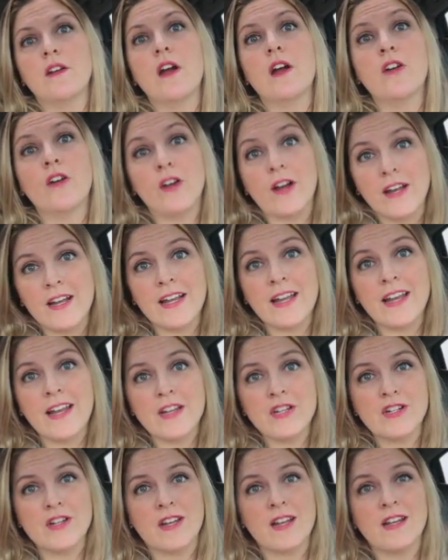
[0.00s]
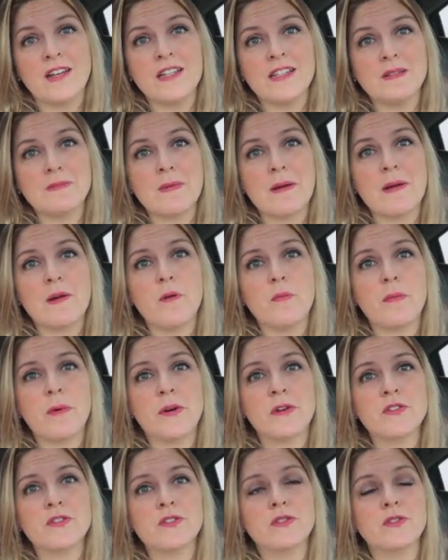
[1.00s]
accreditation, and it's my own
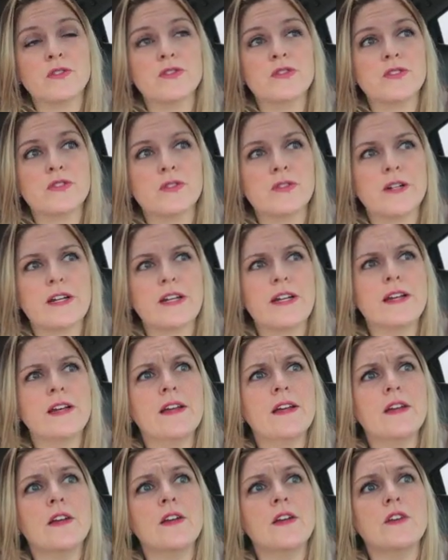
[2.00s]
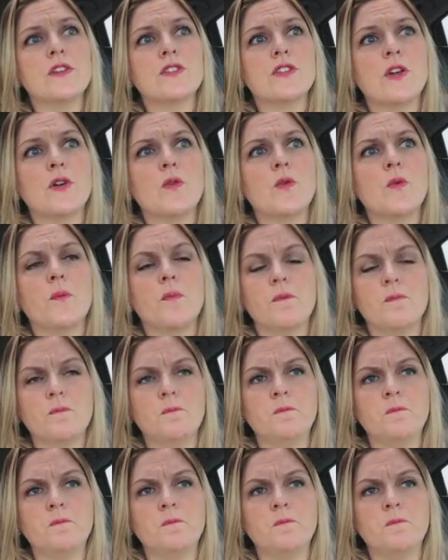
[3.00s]
personal story. So.